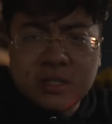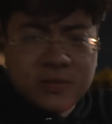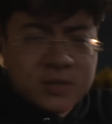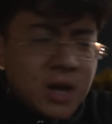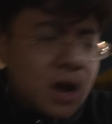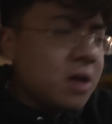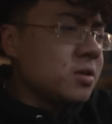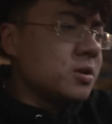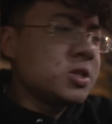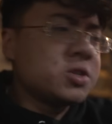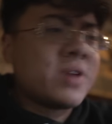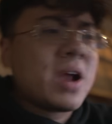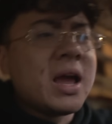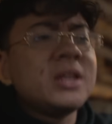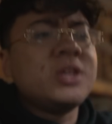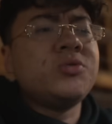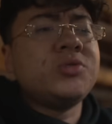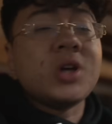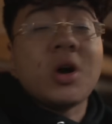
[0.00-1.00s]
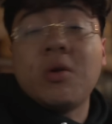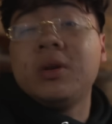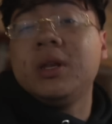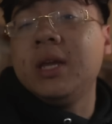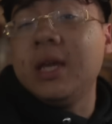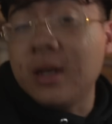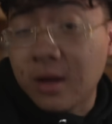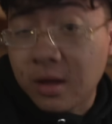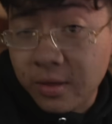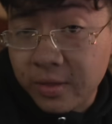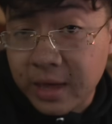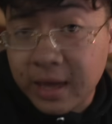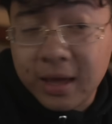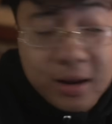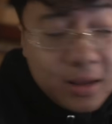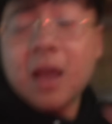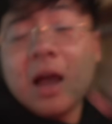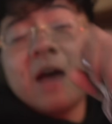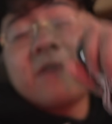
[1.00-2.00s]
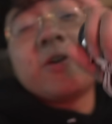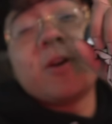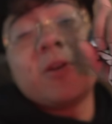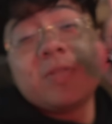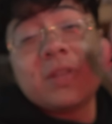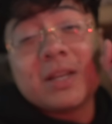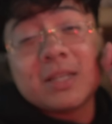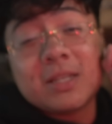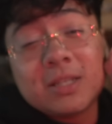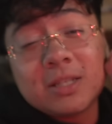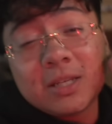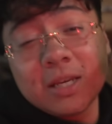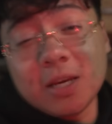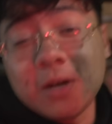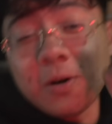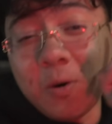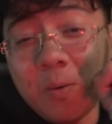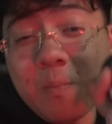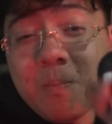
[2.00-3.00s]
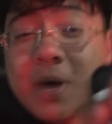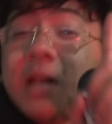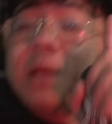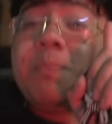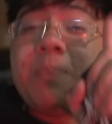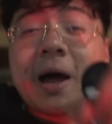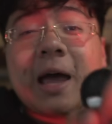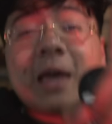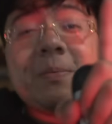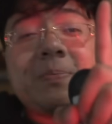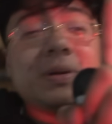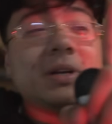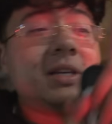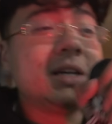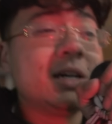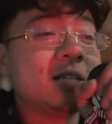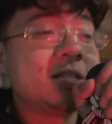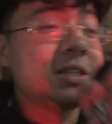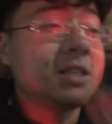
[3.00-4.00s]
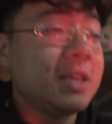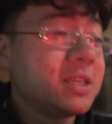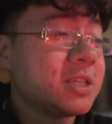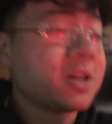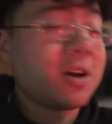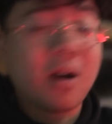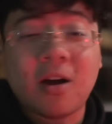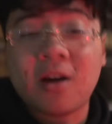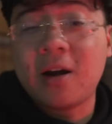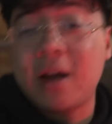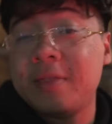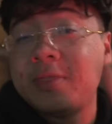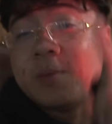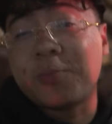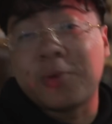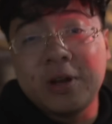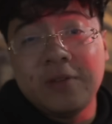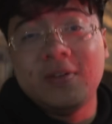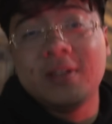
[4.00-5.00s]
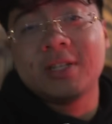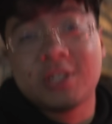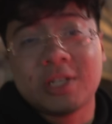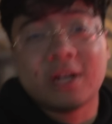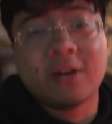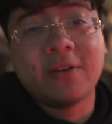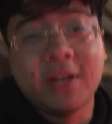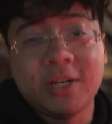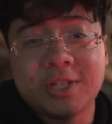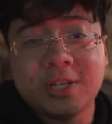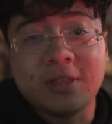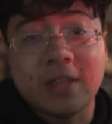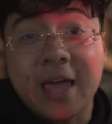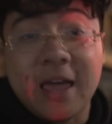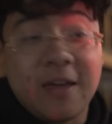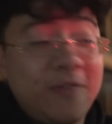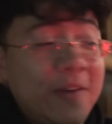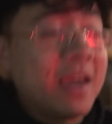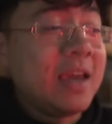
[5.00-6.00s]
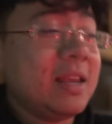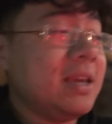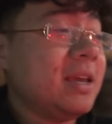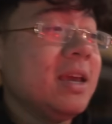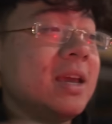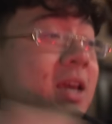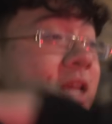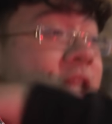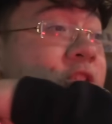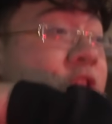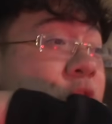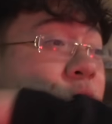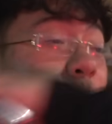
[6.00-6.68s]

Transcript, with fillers: of dollars, right? You don't need all that. I've heard that a single mid-pipe does this car and the previous generation, the F80, just